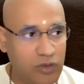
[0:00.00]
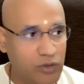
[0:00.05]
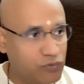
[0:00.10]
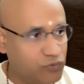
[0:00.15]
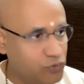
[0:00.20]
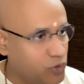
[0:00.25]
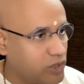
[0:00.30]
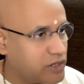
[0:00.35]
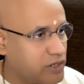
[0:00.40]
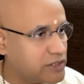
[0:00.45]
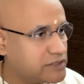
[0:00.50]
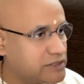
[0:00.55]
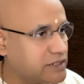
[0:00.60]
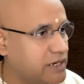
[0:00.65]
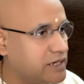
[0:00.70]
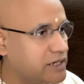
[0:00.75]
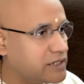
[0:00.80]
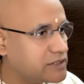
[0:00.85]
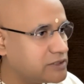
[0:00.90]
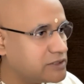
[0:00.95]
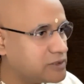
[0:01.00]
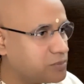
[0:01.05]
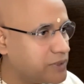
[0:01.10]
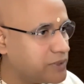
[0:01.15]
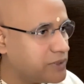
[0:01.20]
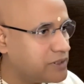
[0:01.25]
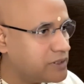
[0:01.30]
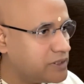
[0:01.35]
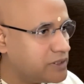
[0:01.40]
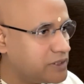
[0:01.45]
If you understand
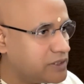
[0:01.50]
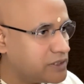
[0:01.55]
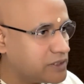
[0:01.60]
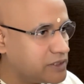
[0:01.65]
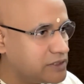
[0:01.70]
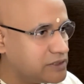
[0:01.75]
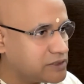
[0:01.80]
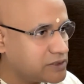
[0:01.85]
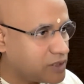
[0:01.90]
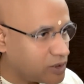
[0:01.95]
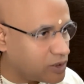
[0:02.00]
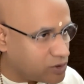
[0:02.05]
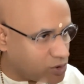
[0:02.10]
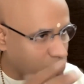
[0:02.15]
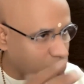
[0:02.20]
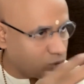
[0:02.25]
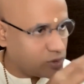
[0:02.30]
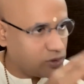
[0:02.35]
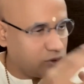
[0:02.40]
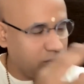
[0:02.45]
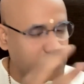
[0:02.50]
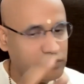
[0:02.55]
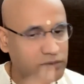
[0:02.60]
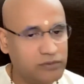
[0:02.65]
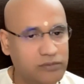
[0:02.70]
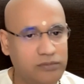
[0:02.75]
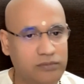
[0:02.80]
discipline is control,